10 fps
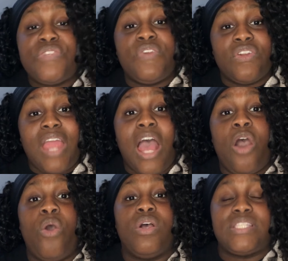Figure
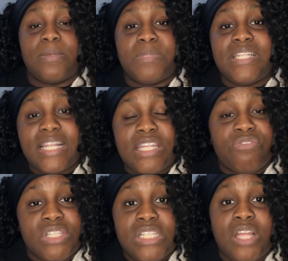out something that they
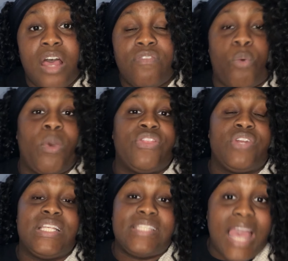really love, whether
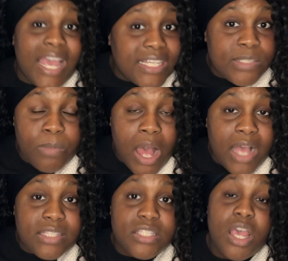it's
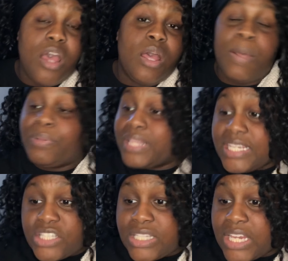Xbox,
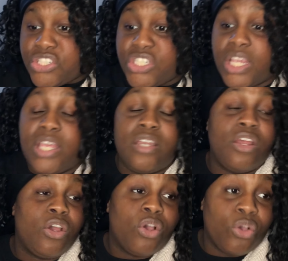PlayStation,
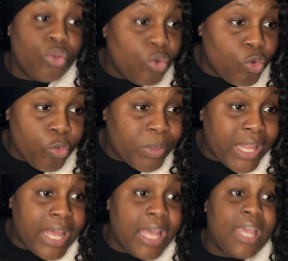Google
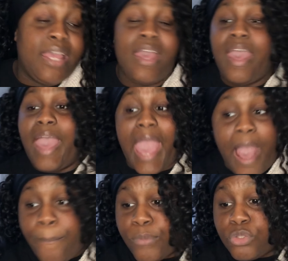Play,
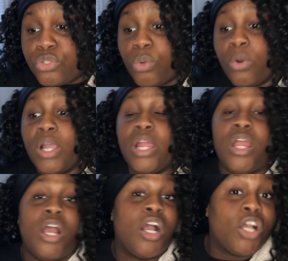Apple Store,
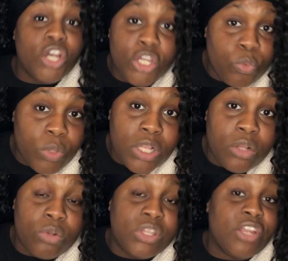
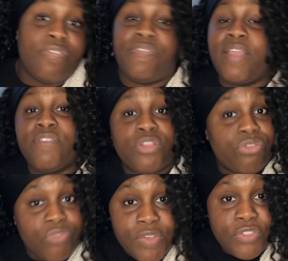Goodwill, their favorite
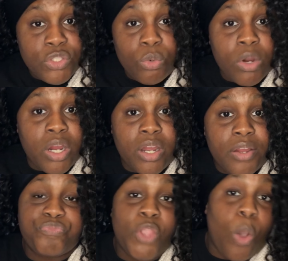thrift store,
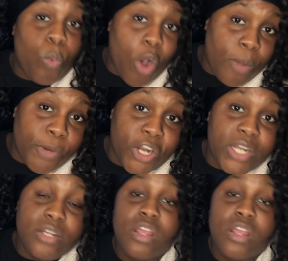Walmart,